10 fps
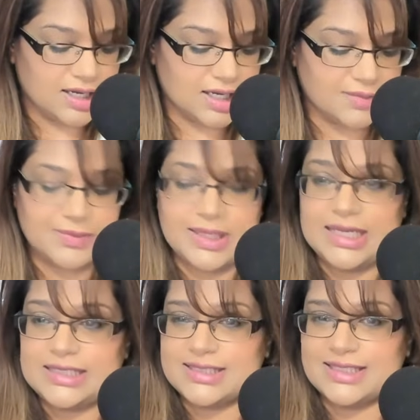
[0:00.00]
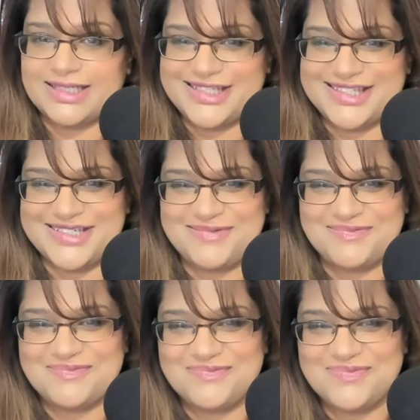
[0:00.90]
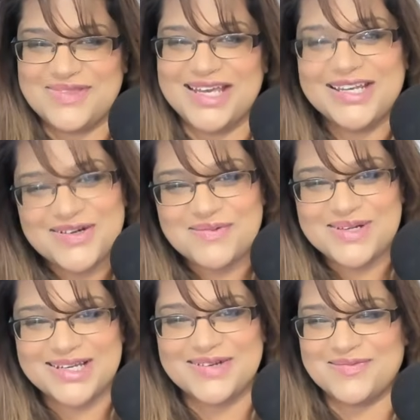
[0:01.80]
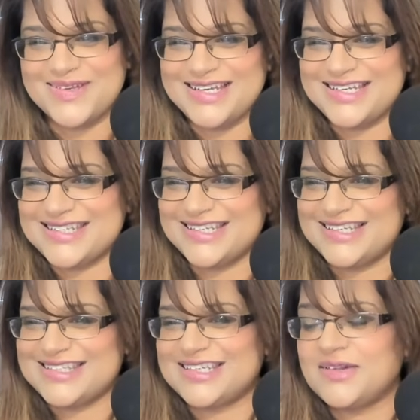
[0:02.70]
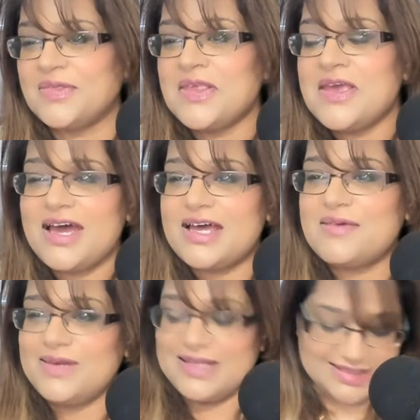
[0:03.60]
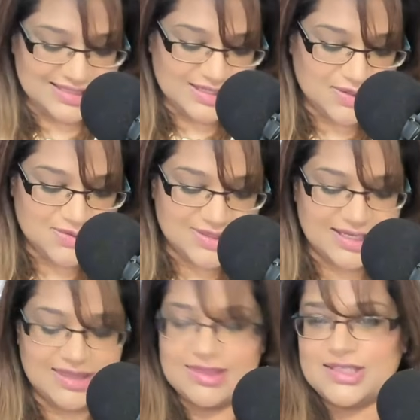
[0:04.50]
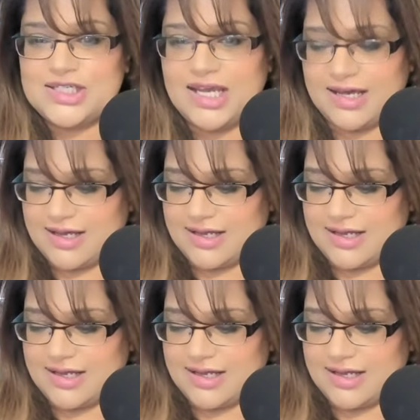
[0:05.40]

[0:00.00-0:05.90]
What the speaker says: He doesn't listen. A little bit like me, he doesn't listen. Let's see who's in the chat.